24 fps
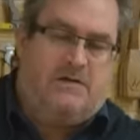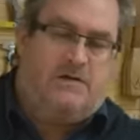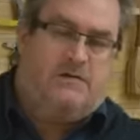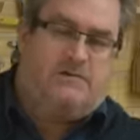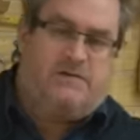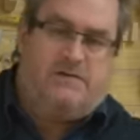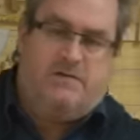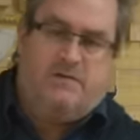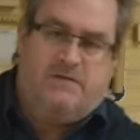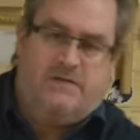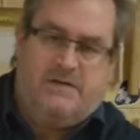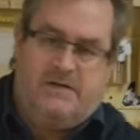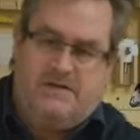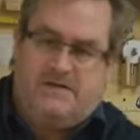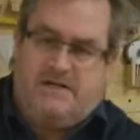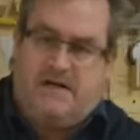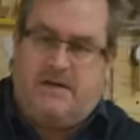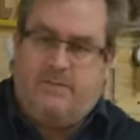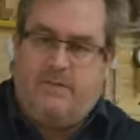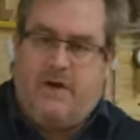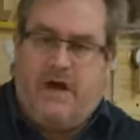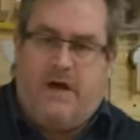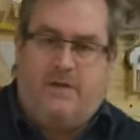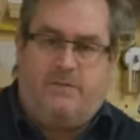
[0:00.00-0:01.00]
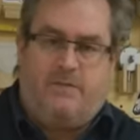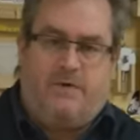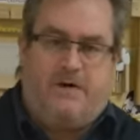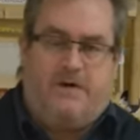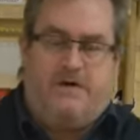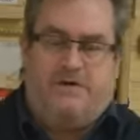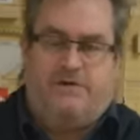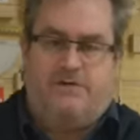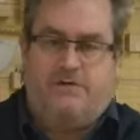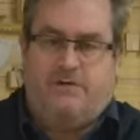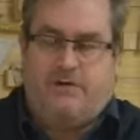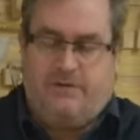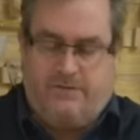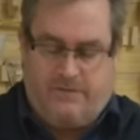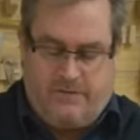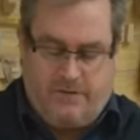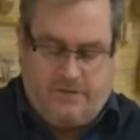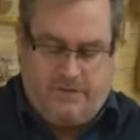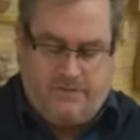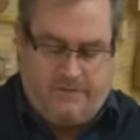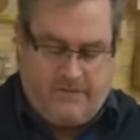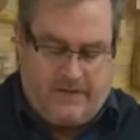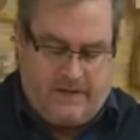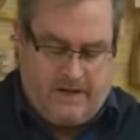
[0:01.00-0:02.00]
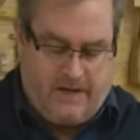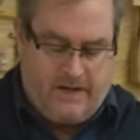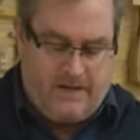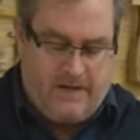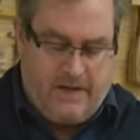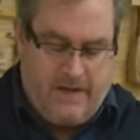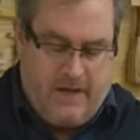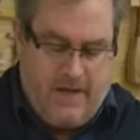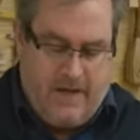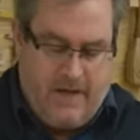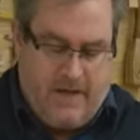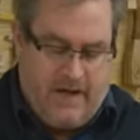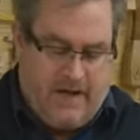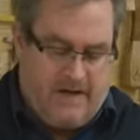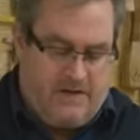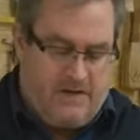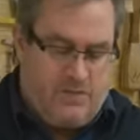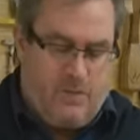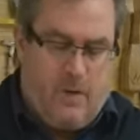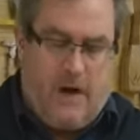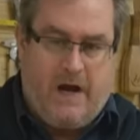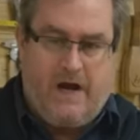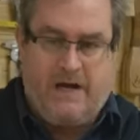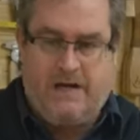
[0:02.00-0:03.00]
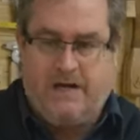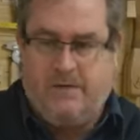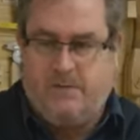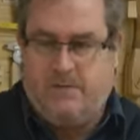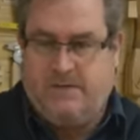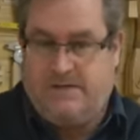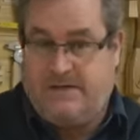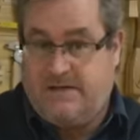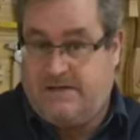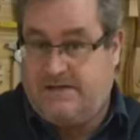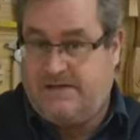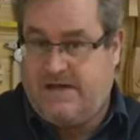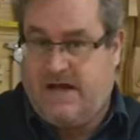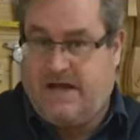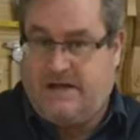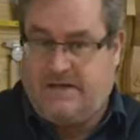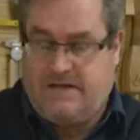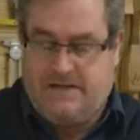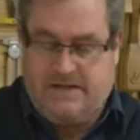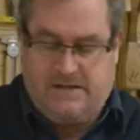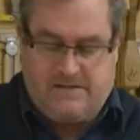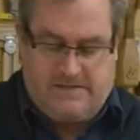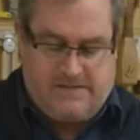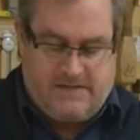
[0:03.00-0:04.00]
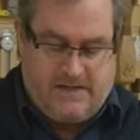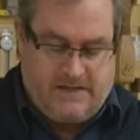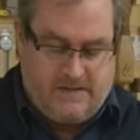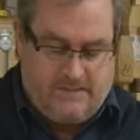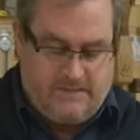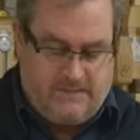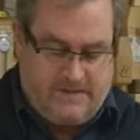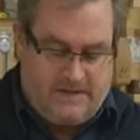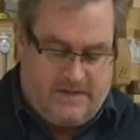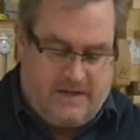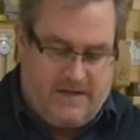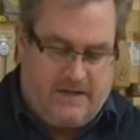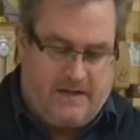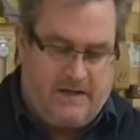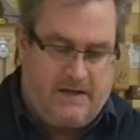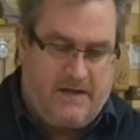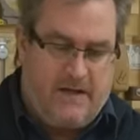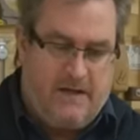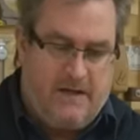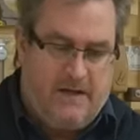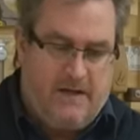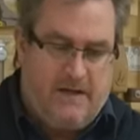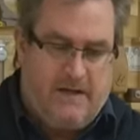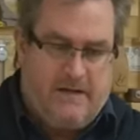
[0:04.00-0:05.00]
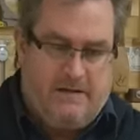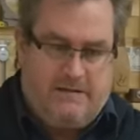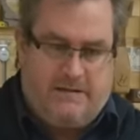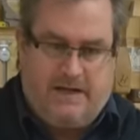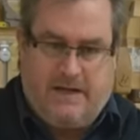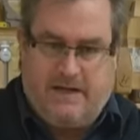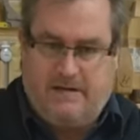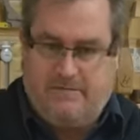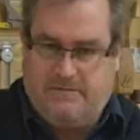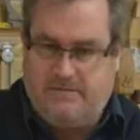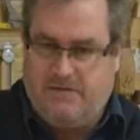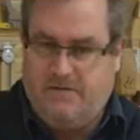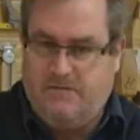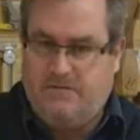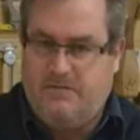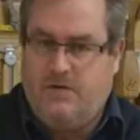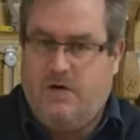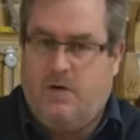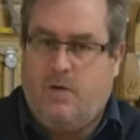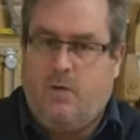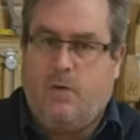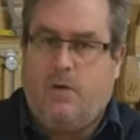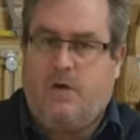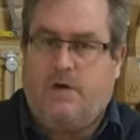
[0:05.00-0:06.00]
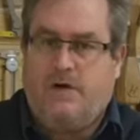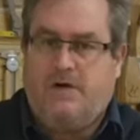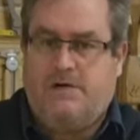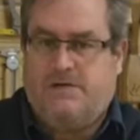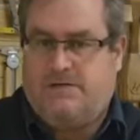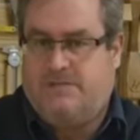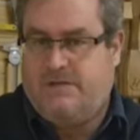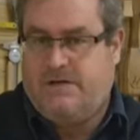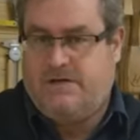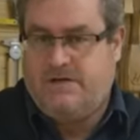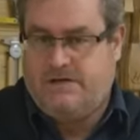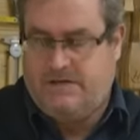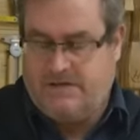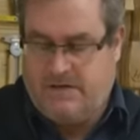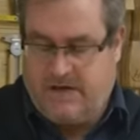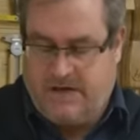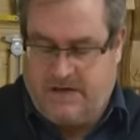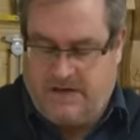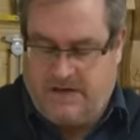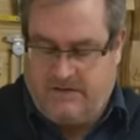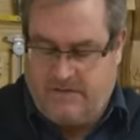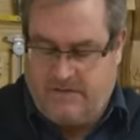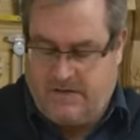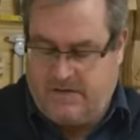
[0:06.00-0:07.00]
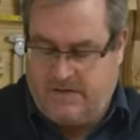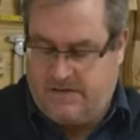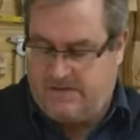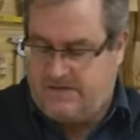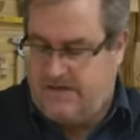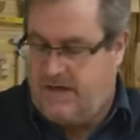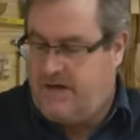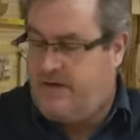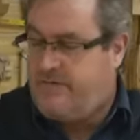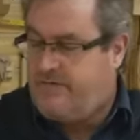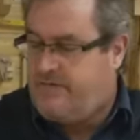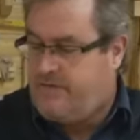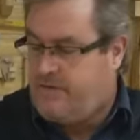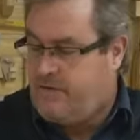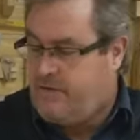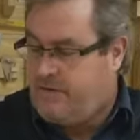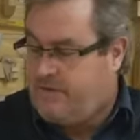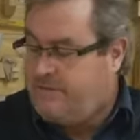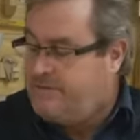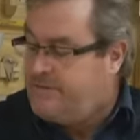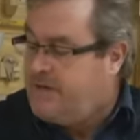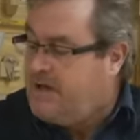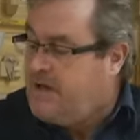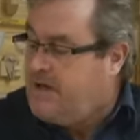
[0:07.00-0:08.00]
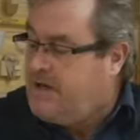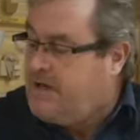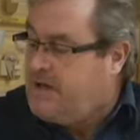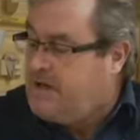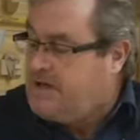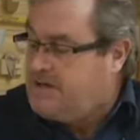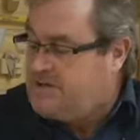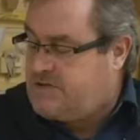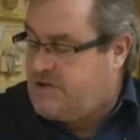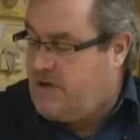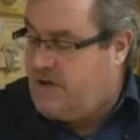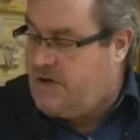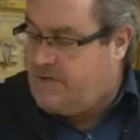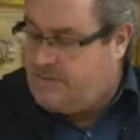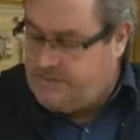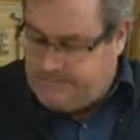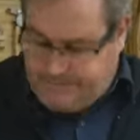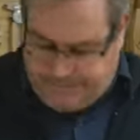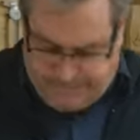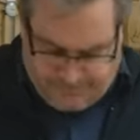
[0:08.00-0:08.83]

doing the same operation over and over again, and you wind up with exactly the same thing that you know works because you got everything set up for it. So